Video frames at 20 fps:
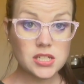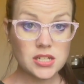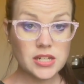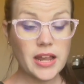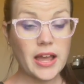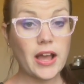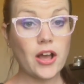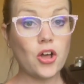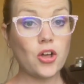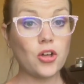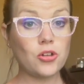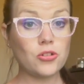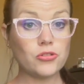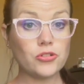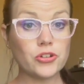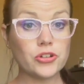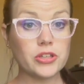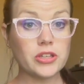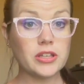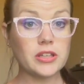now
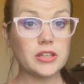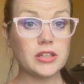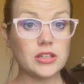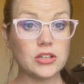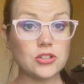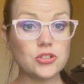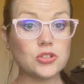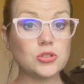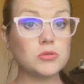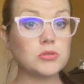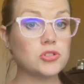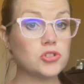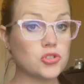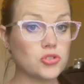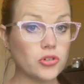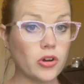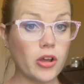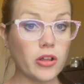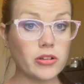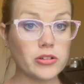looking into
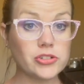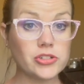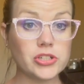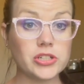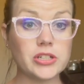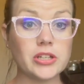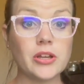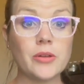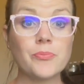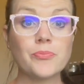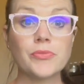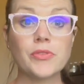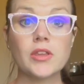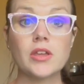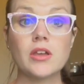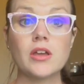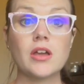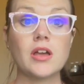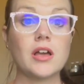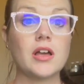astrology
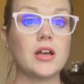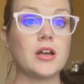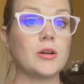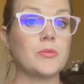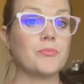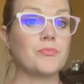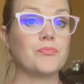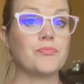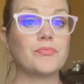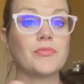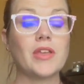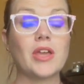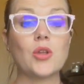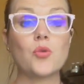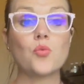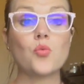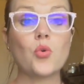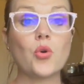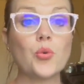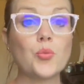and
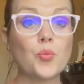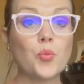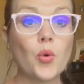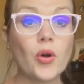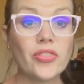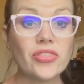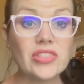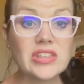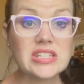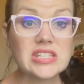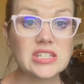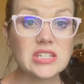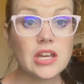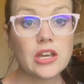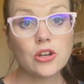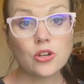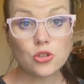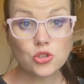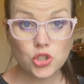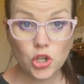what this
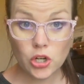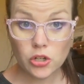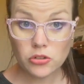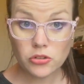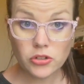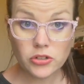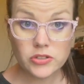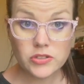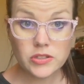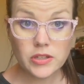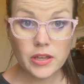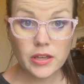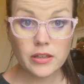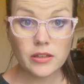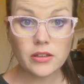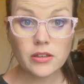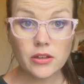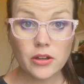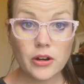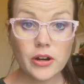natal chart looks like.
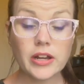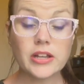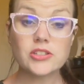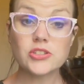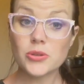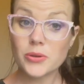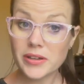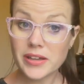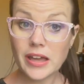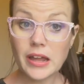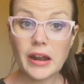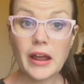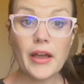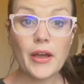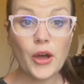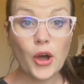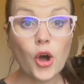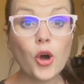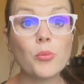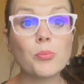All right, so again, I
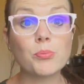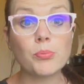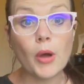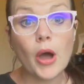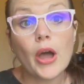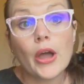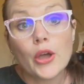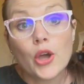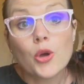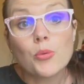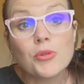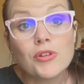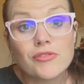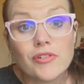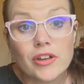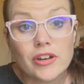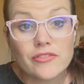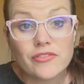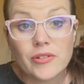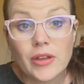hope you
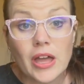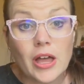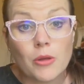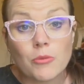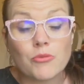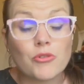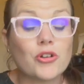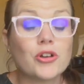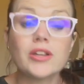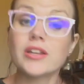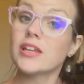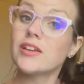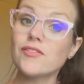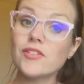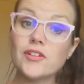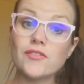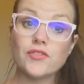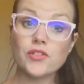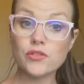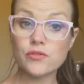found it helpful. And even
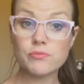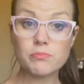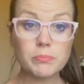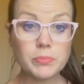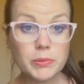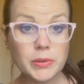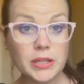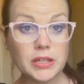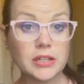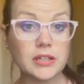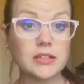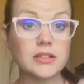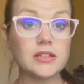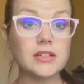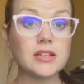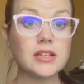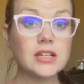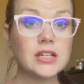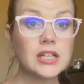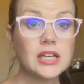if you've been
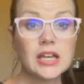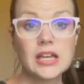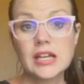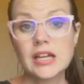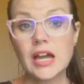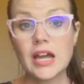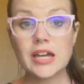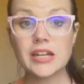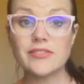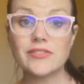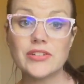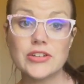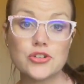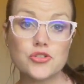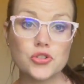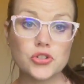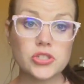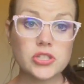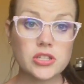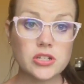kind of
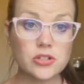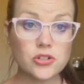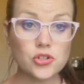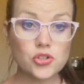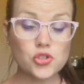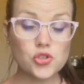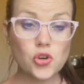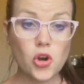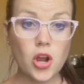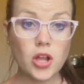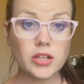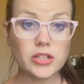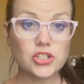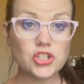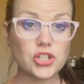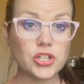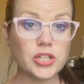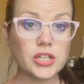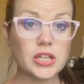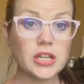interested in
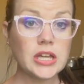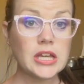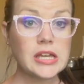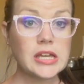astrology,